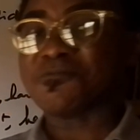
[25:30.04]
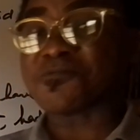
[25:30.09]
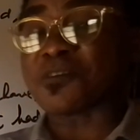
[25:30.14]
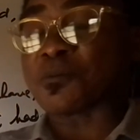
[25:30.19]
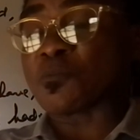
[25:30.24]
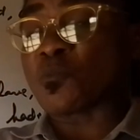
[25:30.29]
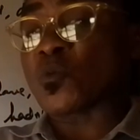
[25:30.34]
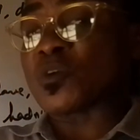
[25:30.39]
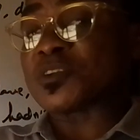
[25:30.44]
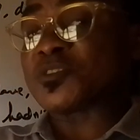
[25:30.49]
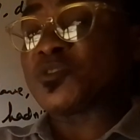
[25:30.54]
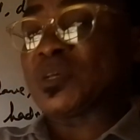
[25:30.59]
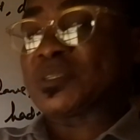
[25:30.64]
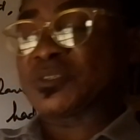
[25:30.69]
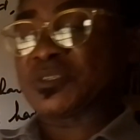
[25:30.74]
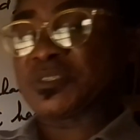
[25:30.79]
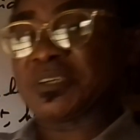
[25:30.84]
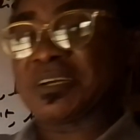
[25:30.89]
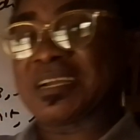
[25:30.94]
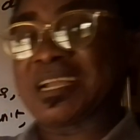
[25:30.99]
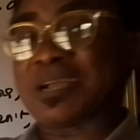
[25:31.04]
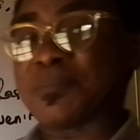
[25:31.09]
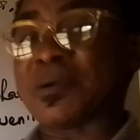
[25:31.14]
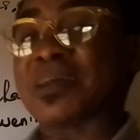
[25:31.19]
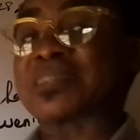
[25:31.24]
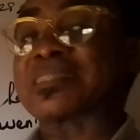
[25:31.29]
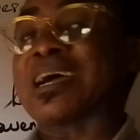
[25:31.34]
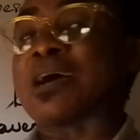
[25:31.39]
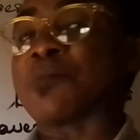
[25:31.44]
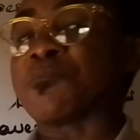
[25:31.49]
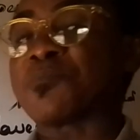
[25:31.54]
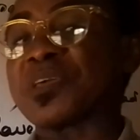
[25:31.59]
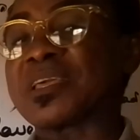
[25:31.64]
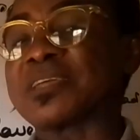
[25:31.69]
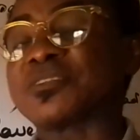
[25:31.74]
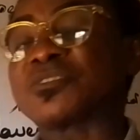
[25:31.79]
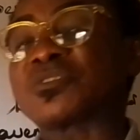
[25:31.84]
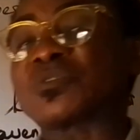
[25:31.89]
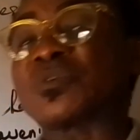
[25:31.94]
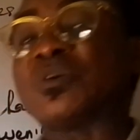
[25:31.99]
from what you're to talk about and
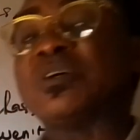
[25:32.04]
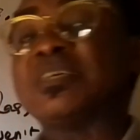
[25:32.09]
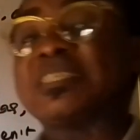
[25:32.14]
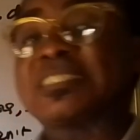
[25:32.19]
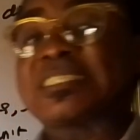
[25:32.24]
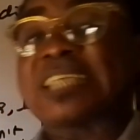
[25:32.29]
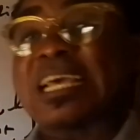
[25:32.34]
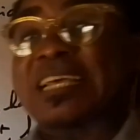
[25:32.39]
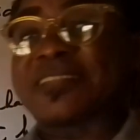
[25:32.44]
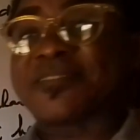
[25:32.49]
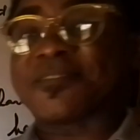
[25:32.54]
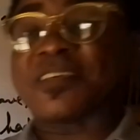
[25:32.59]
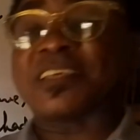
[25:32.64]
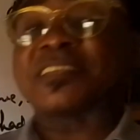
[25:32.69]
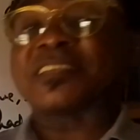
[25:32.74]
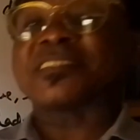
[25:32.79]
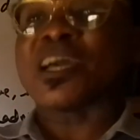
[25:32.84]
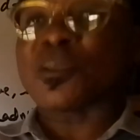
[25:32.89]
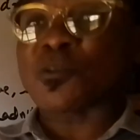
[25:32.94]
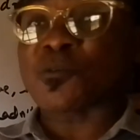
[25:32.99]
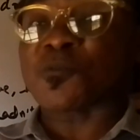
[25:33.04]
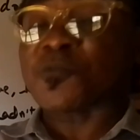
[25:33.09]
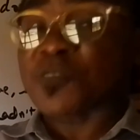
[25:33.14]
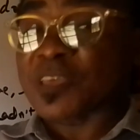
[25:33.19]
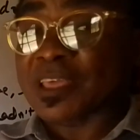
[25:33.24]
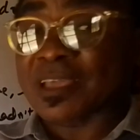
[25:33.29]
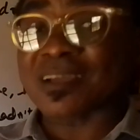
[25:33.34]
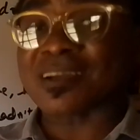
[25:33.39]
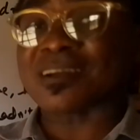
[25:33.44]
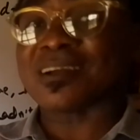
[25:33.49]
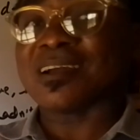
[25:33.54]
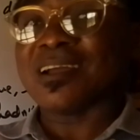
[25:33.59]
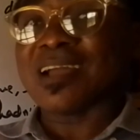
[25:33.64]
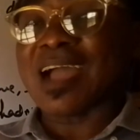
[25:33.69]
begin to say things that you think